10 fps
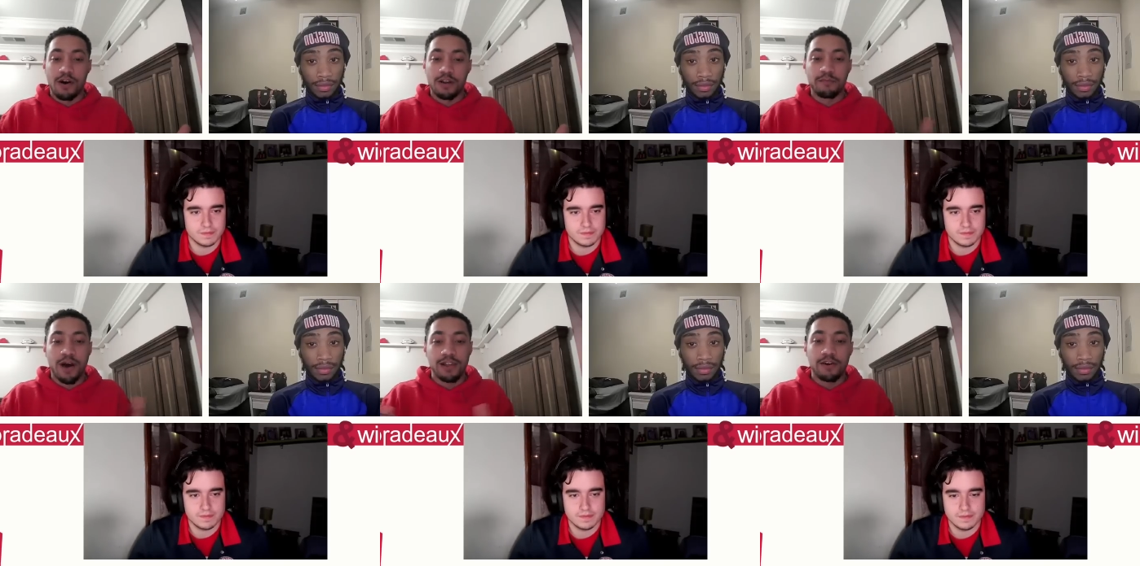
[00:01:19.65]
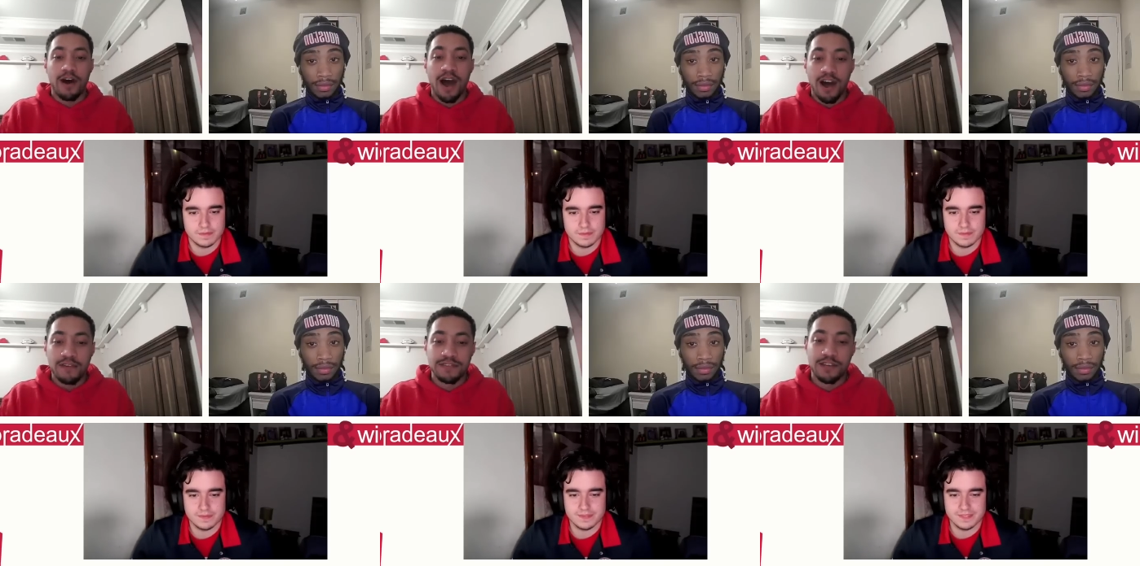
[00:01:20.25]
Speaker 1: on, Paulo
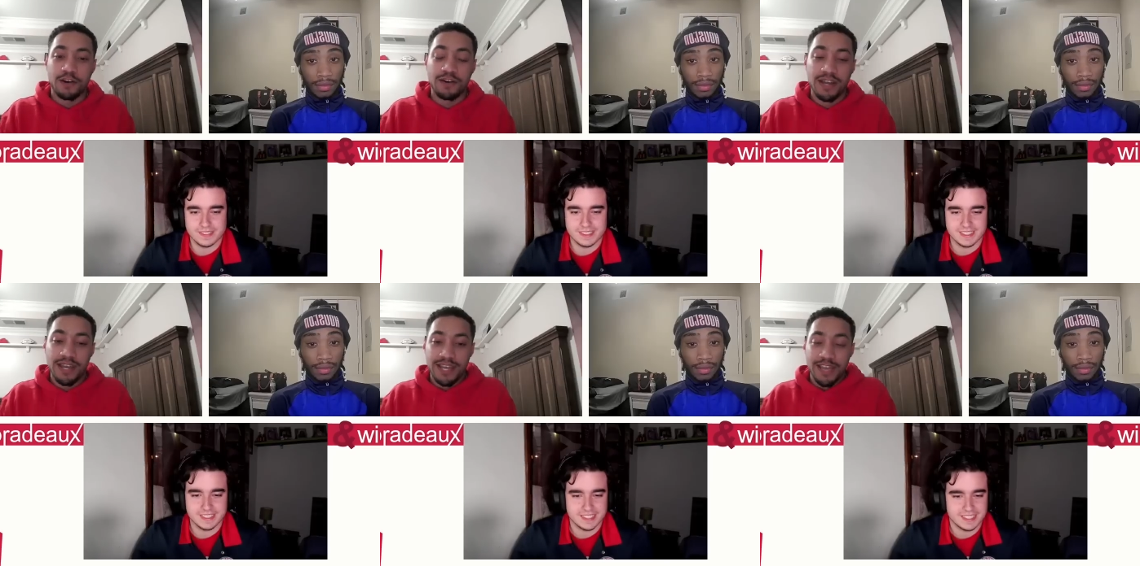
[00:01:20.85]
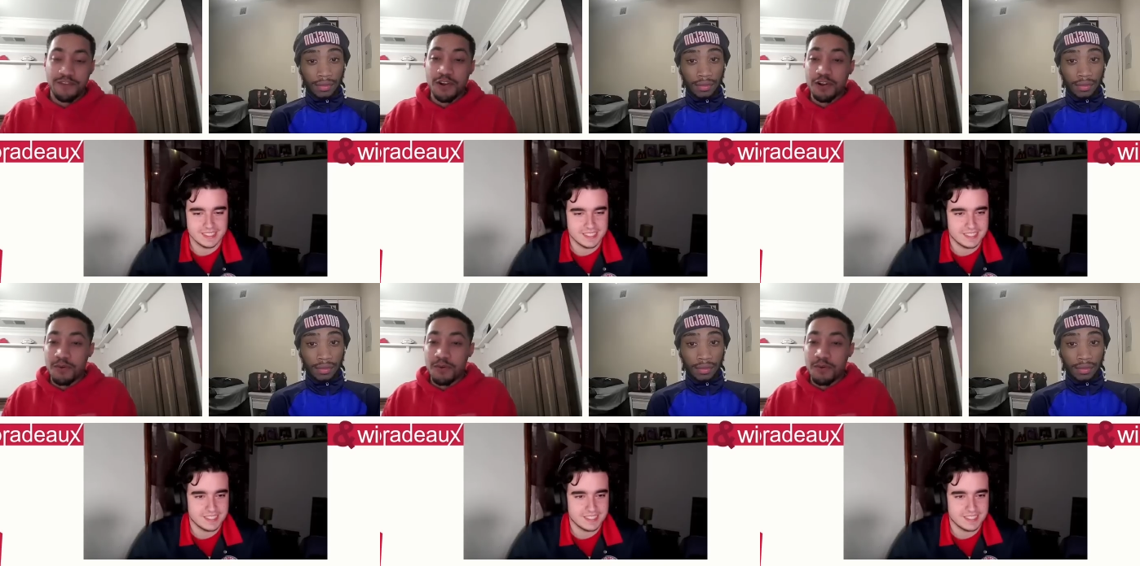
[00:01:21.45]
Alves. So if you don't